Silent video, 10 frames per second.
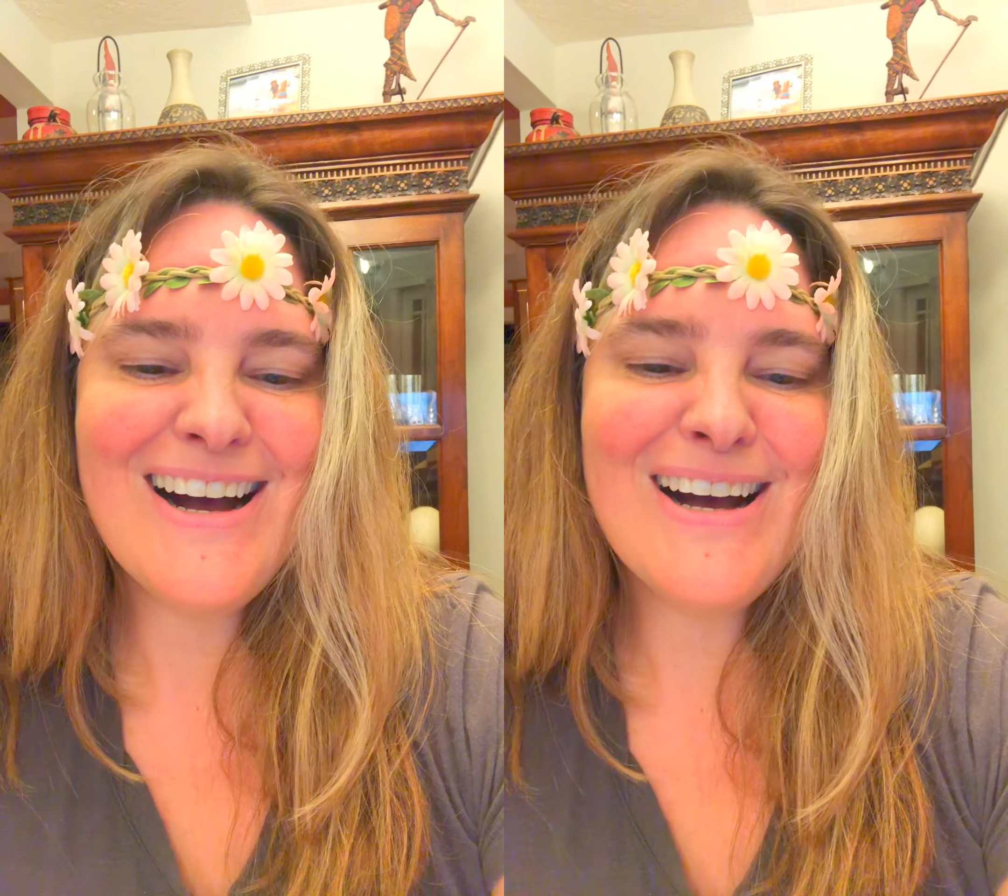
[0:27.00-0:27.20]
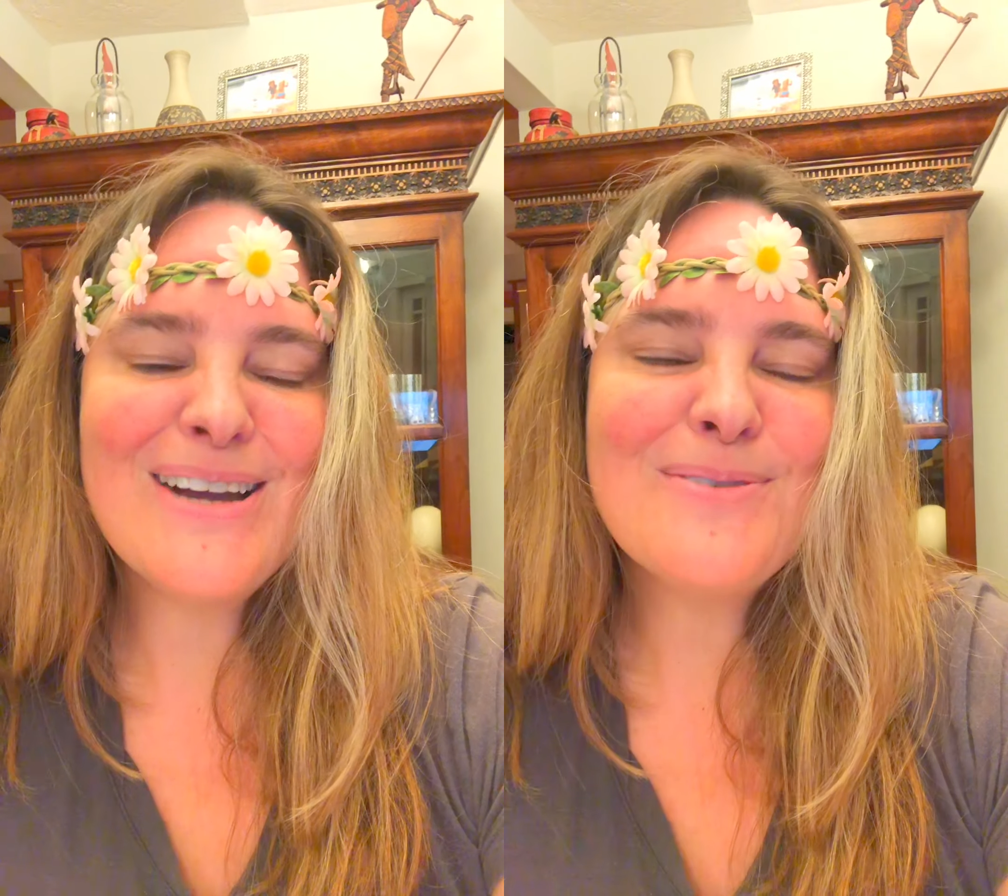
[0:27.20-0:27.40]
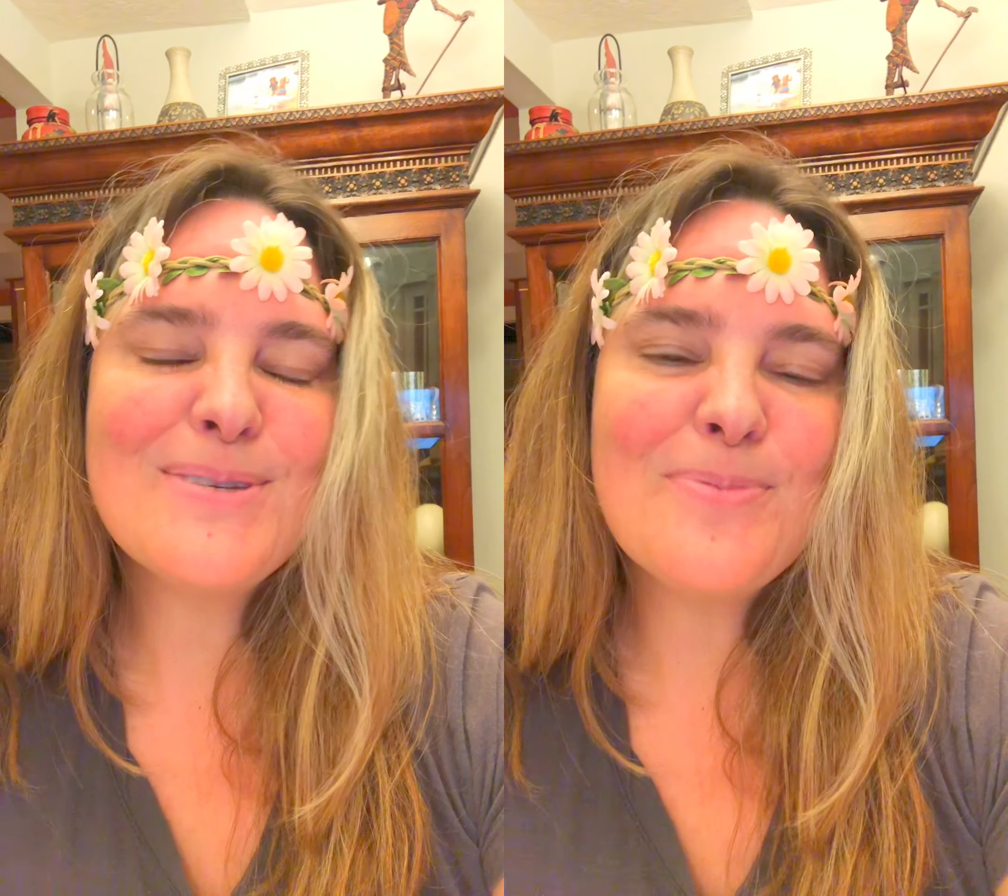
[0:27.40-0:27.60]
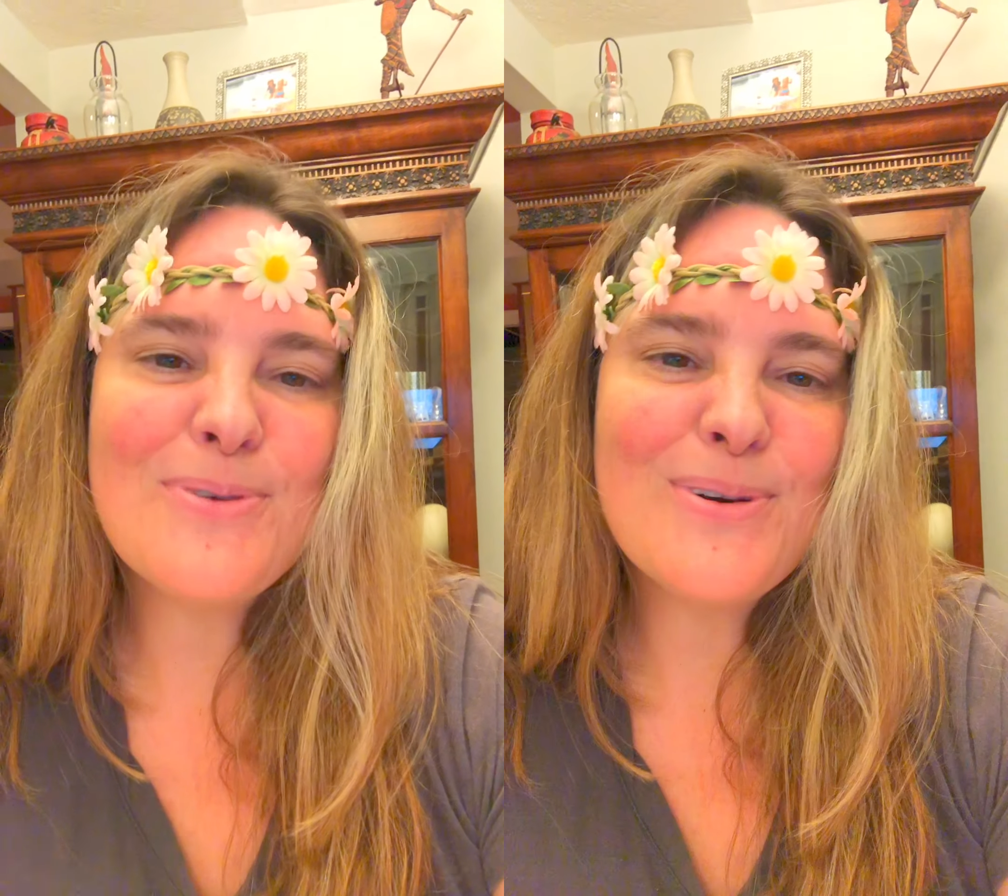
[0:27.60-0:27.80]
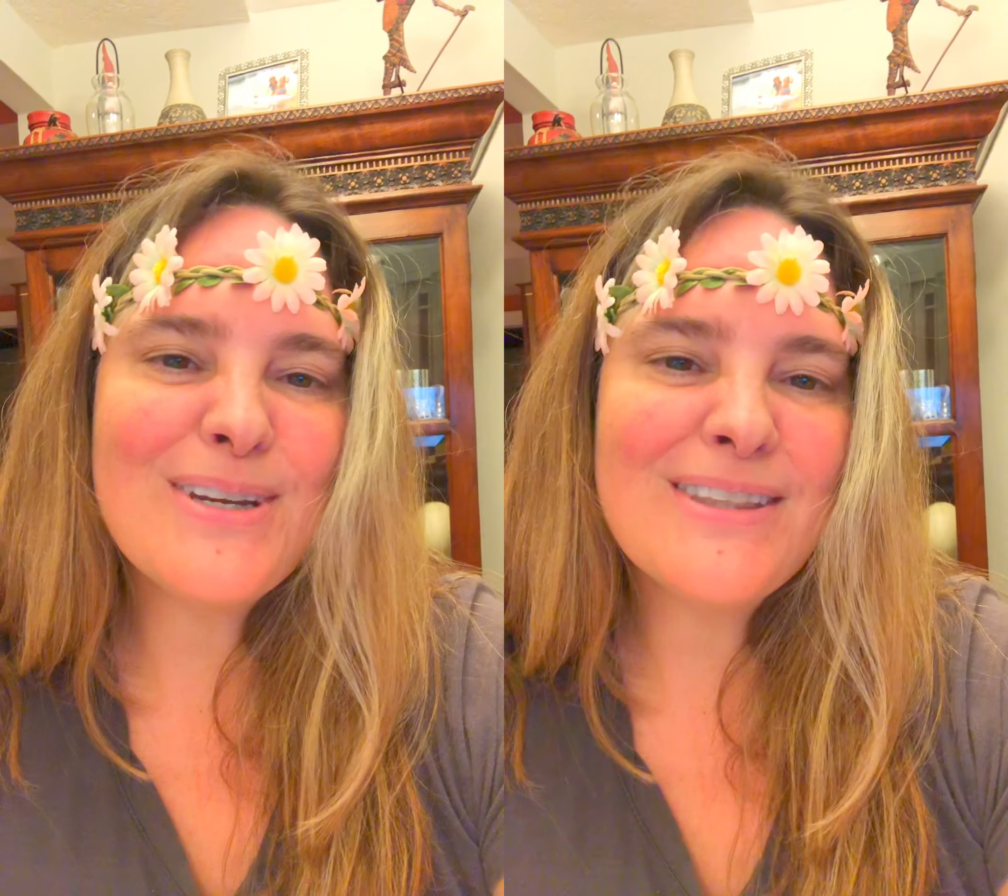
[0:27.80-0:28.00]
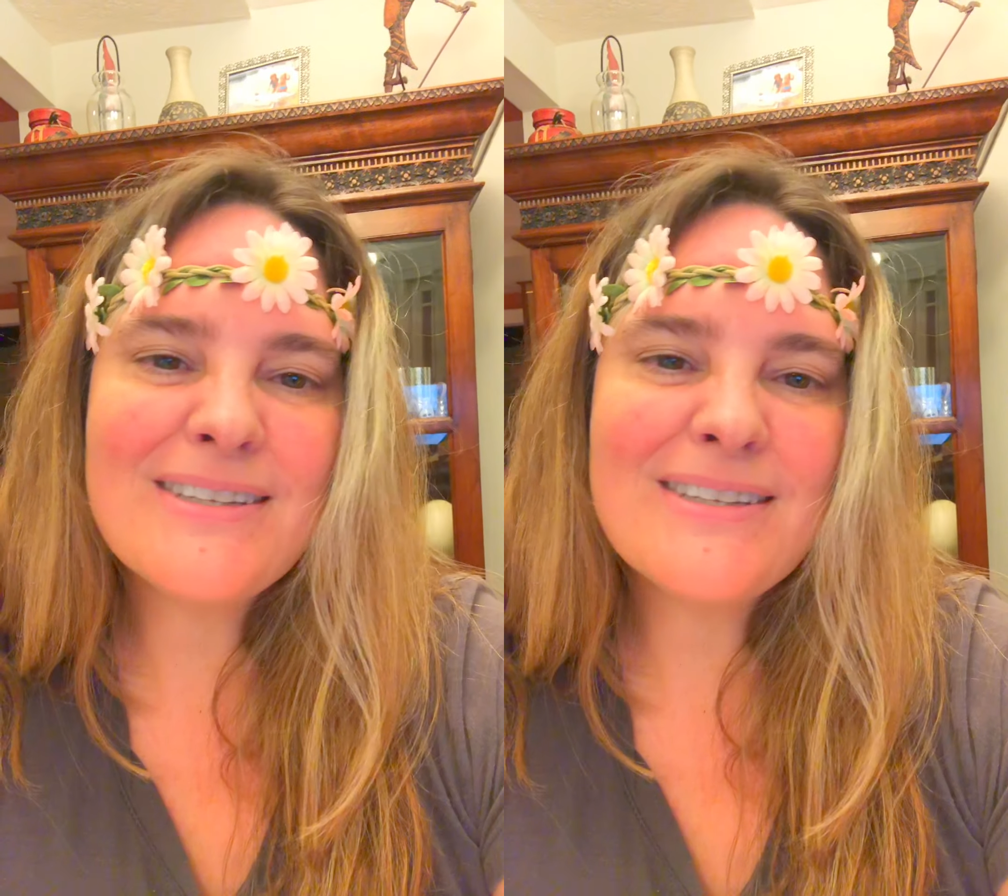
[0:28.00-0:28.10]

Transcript: I was born in the